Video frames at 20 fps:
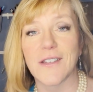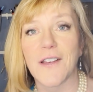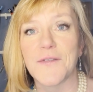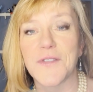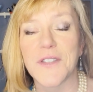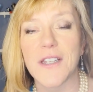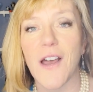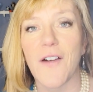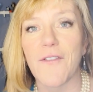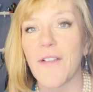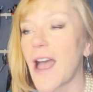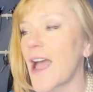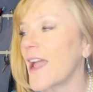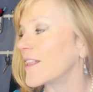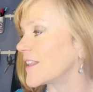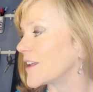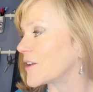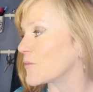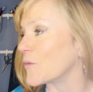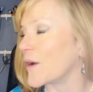of stuff. I
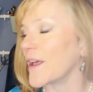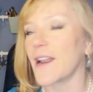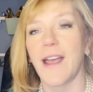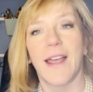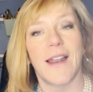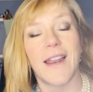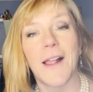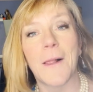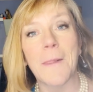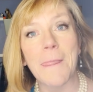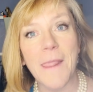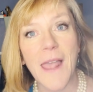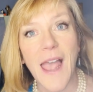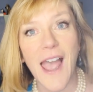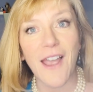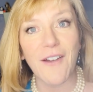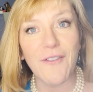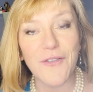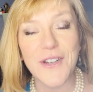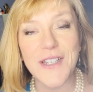like went on
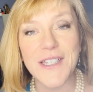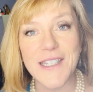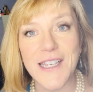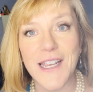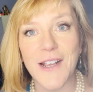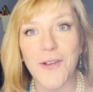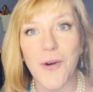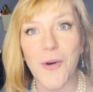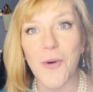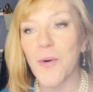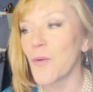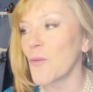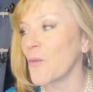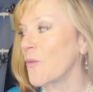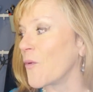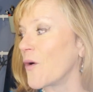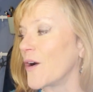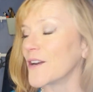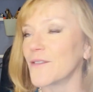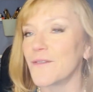every single
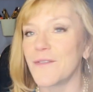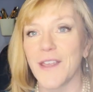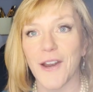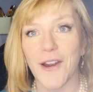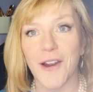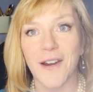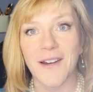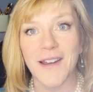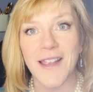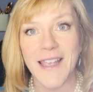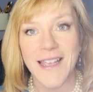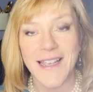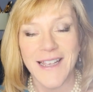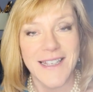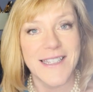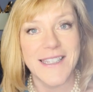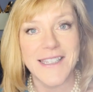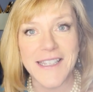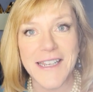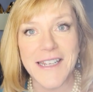one of their
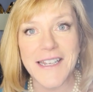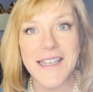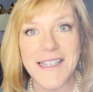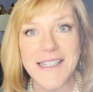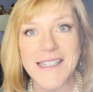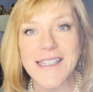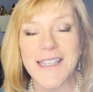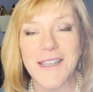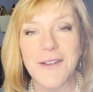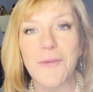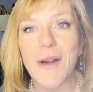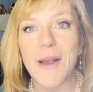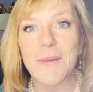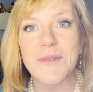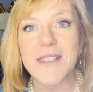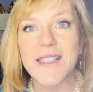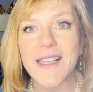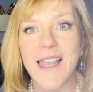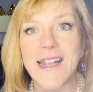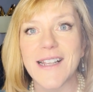CDC
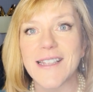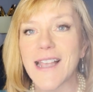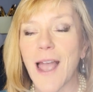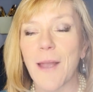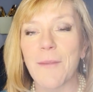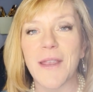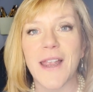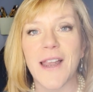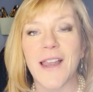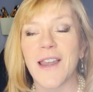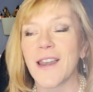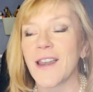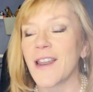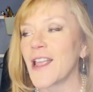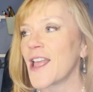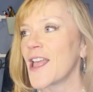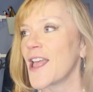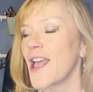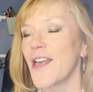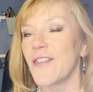websites. I mean,
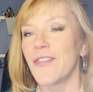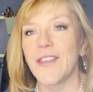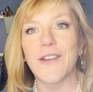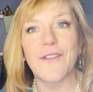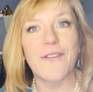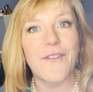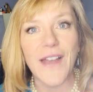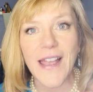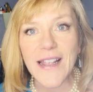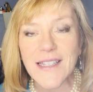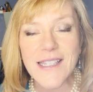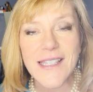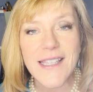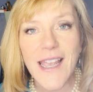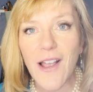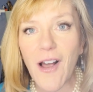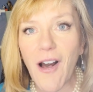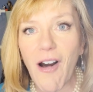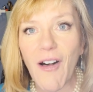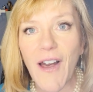the events
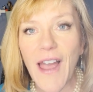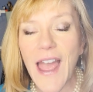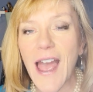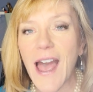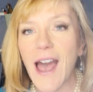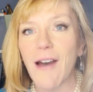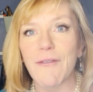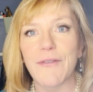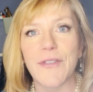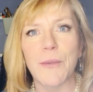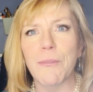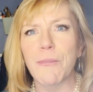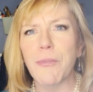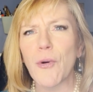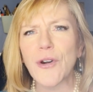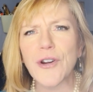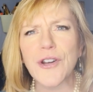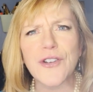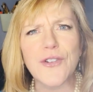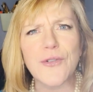they all have, the
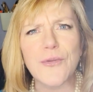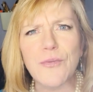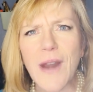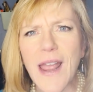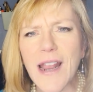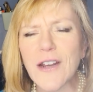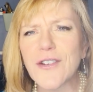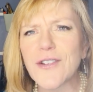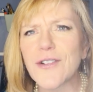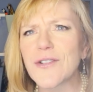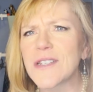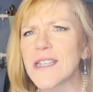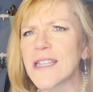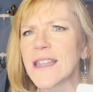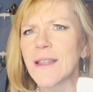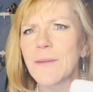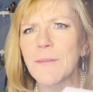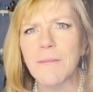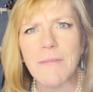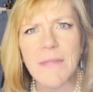board of directors
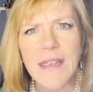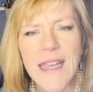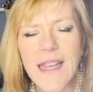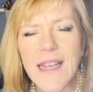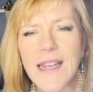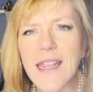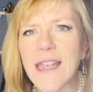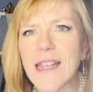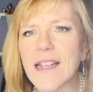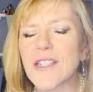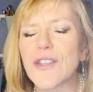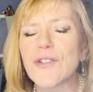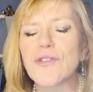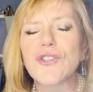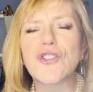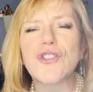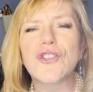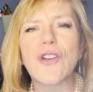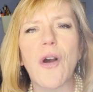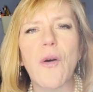and the meetings, they're
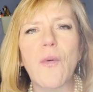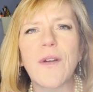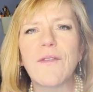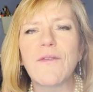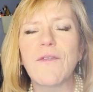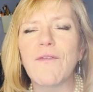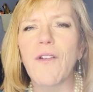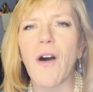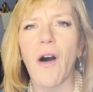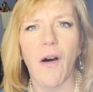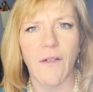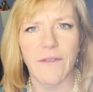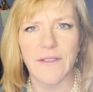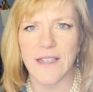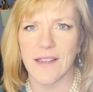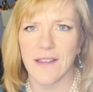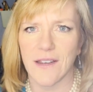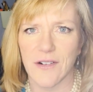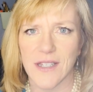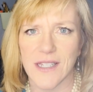so involved
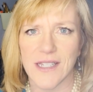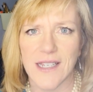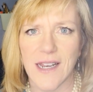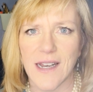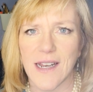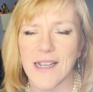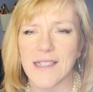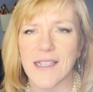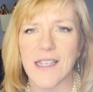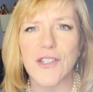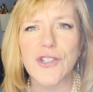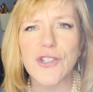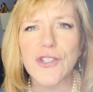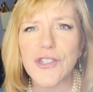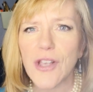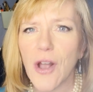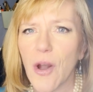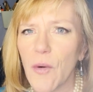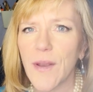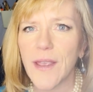in their cities. It's
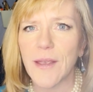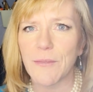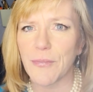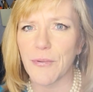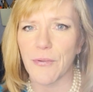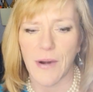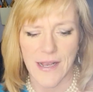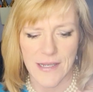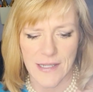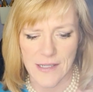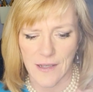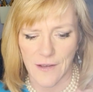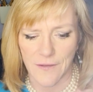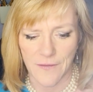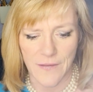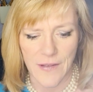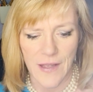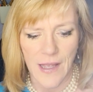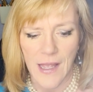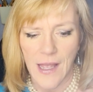so
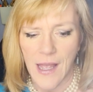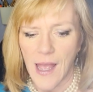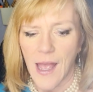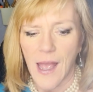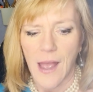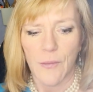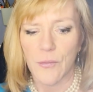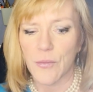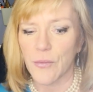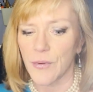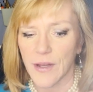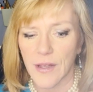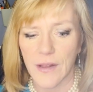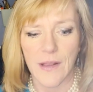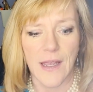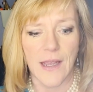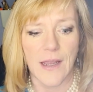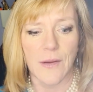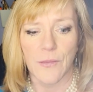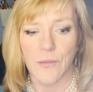impressive.
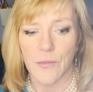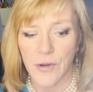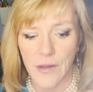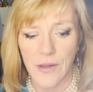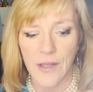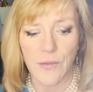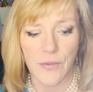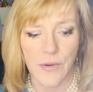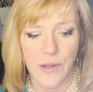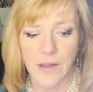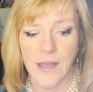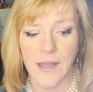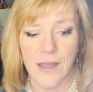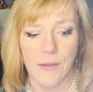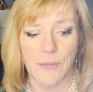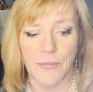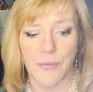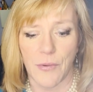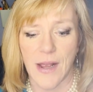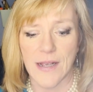Really, really, really
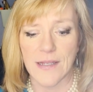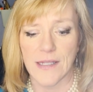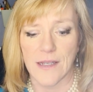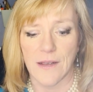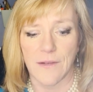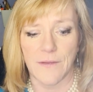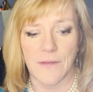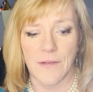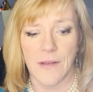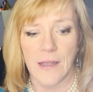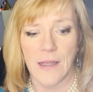impressive.